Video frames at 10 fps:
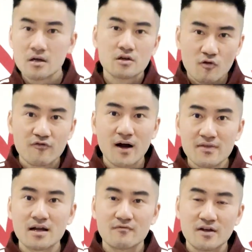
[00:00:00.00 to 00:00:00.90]
You'll find
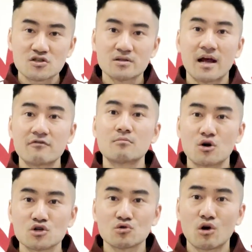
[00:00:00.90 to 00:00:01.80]
that eventually every
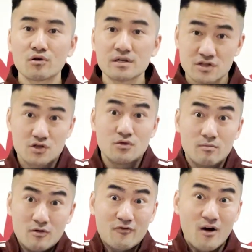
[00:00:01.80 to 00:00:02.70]
martial art is
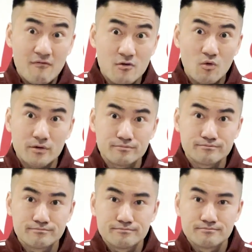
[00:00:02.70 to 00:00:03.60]
suitable for everyone.
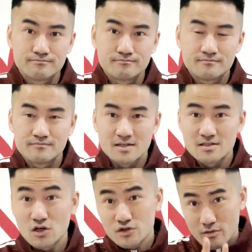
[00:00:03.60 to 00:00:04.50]
As
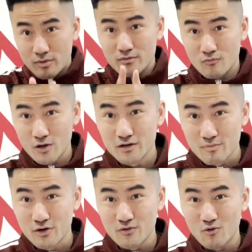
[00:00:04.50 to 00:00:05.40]
long as you're willing to
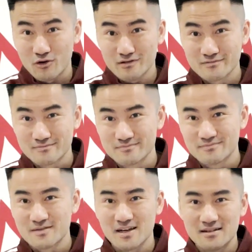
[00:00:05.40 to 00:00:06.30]
put in the work,
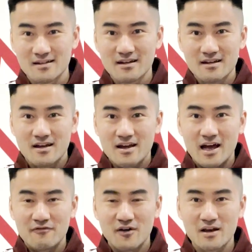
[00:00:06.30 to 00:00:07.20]
okay?
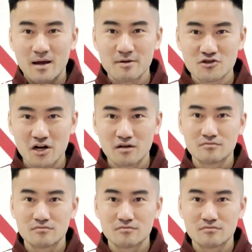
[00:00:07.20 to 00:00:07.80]
Have fun, happy training.